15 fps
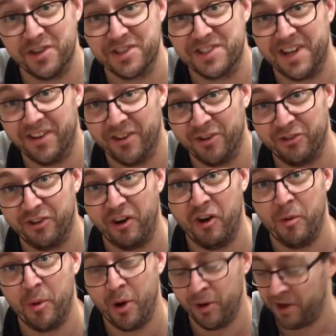not stand on
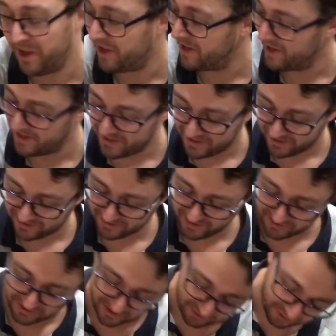ceremony.
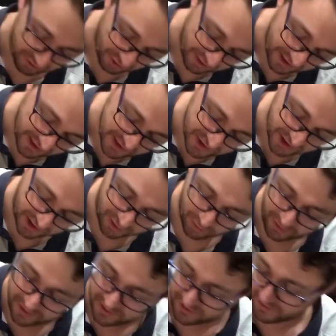Let's get stuck in, shall we?